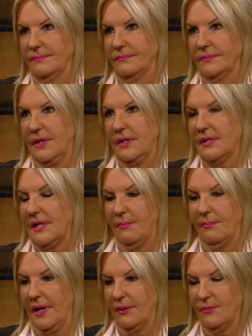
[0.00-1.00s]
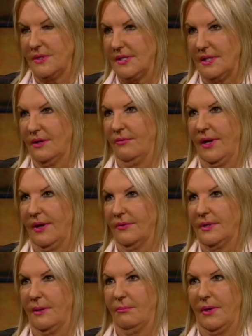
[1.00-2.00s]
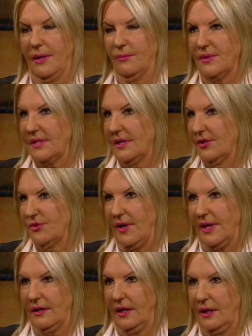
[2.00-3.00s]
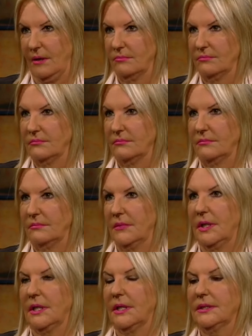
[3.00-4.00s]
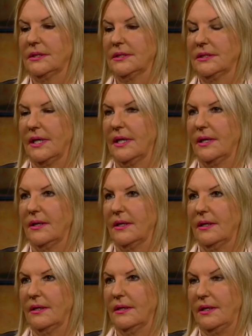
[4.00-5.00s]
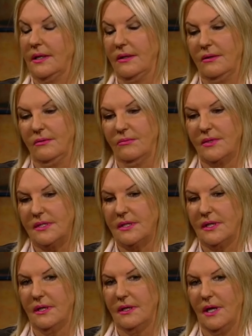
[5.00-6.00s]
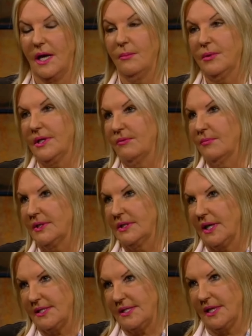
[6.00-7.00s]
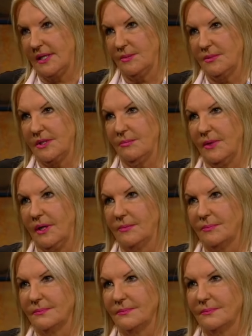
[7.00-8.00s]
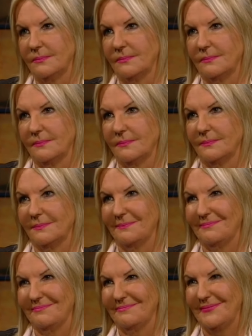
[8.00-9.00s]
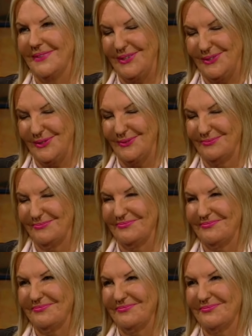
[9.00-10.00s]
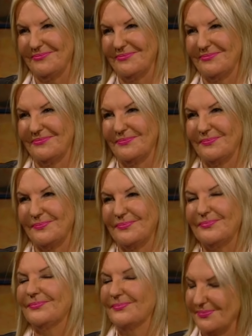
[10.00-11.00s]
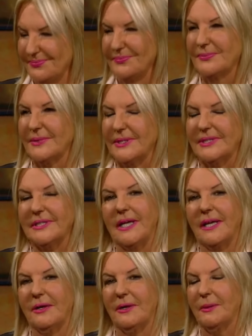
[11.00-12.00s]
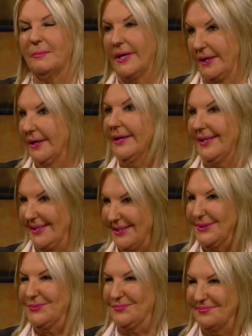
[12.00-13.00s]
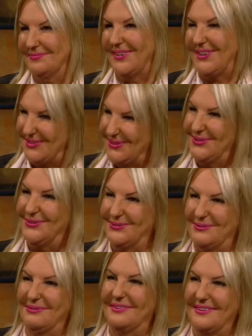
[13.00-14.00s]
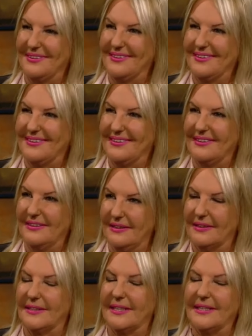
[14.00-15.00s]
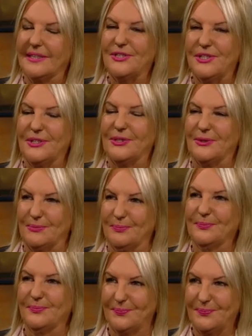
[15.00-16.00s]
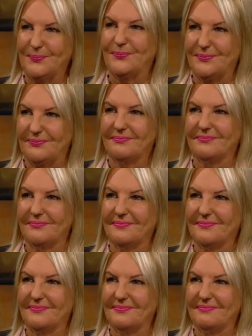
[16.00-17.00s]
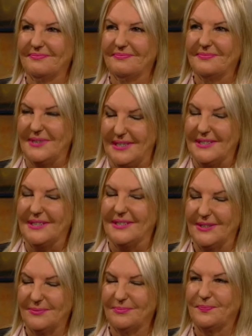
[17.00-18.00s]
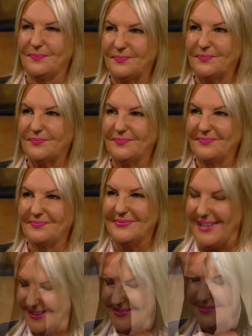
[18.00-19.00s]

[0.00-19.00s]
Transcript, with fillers: because that man was still around, that man was still threatening. And uh, he was the, I believe my dad sent him to me. Do you really? I do your, your, your father, your birth father. To take care of me. You think that? that I do. That's a beautiful thing to say. Yeah, I actually do. Yeah, okay. And he did take care of you. He did. And you got married. Yeah.